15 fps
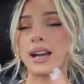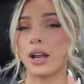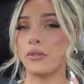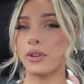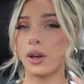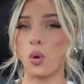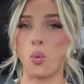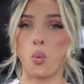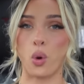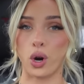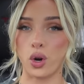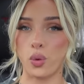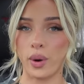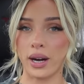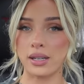kind of like a
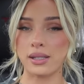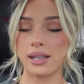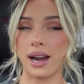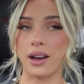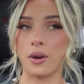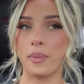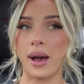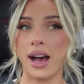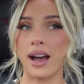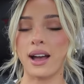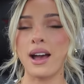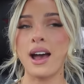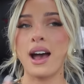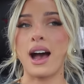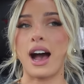workwear style bag.